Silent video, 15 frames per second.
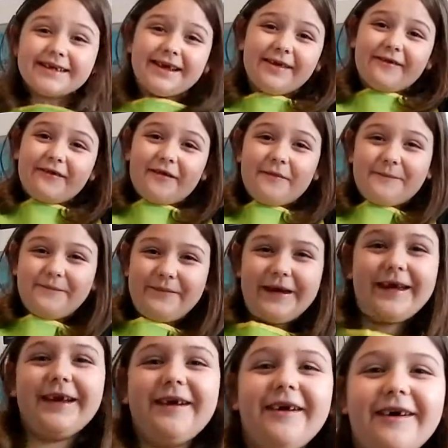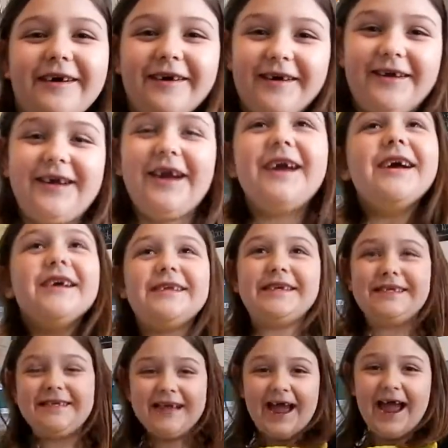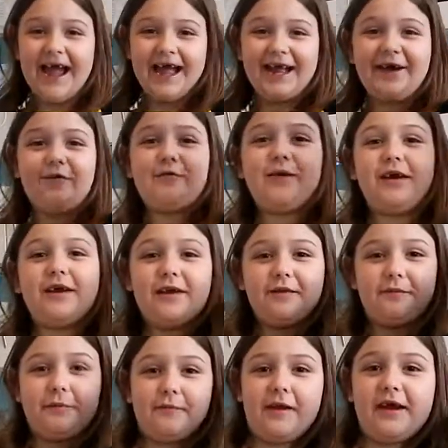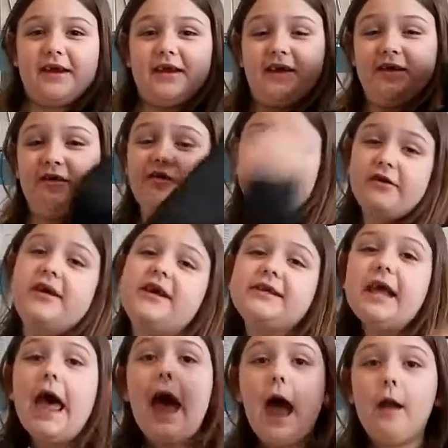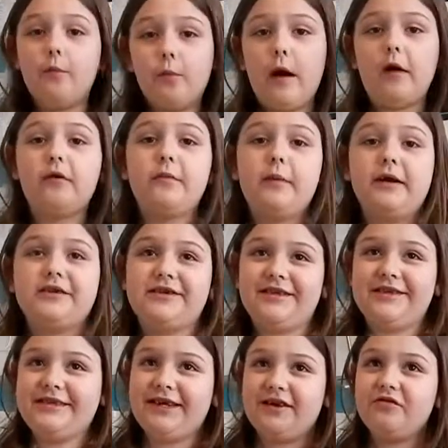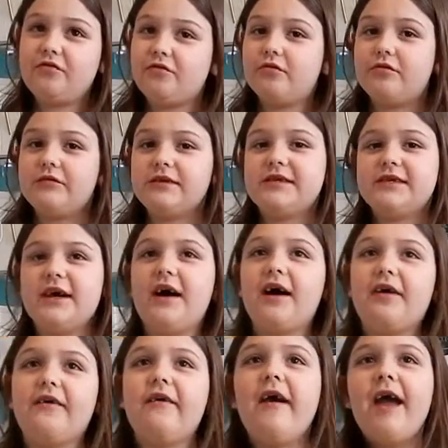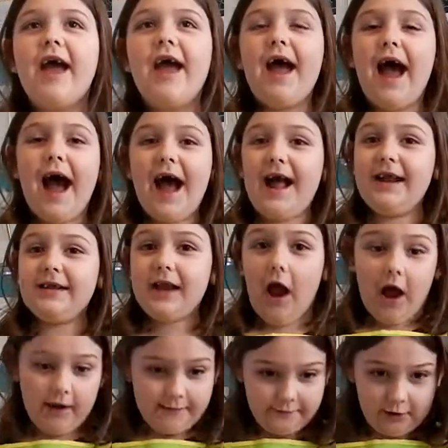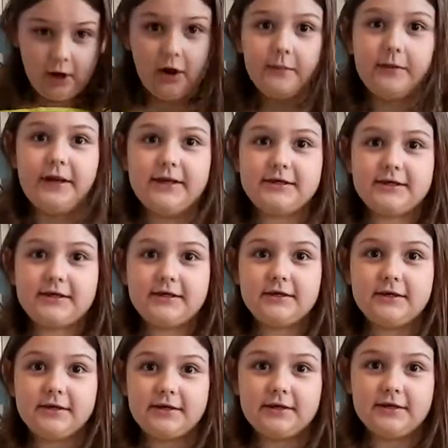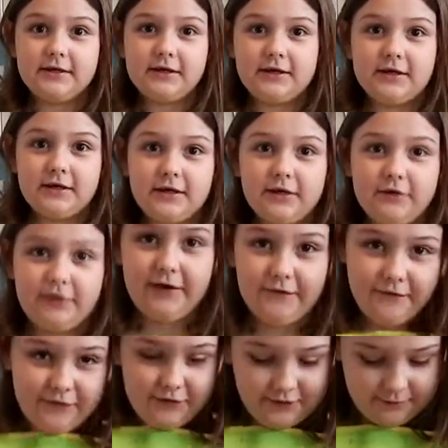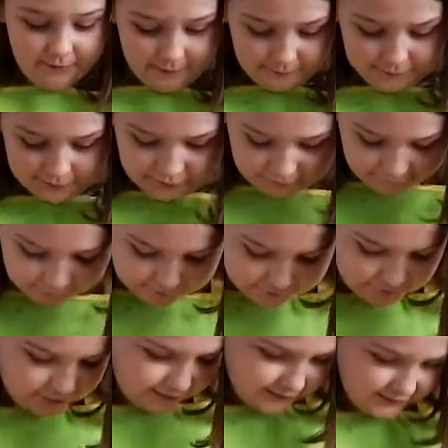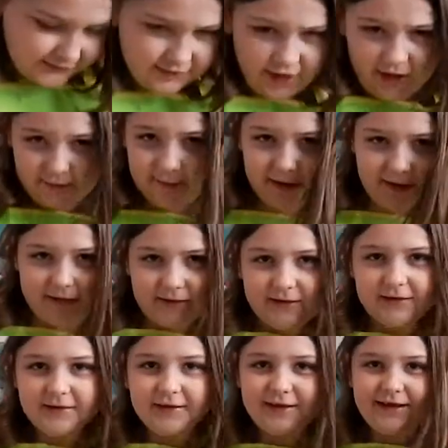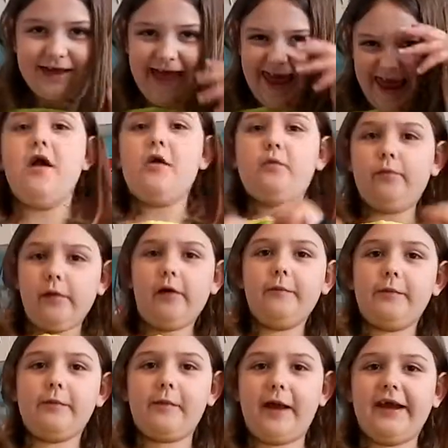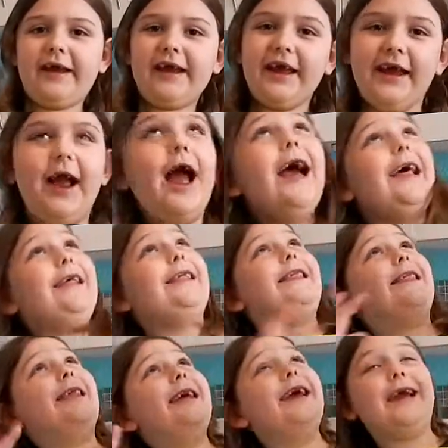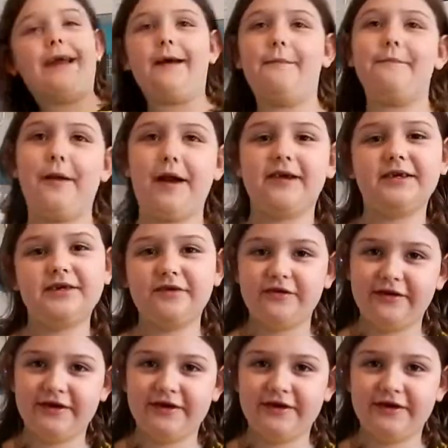guys, give you a big hug. Today we're going to be baking cookies and welcome back to the channel also. And I am Gabby. When I look at my beautiful dress cut, we'll be baking the best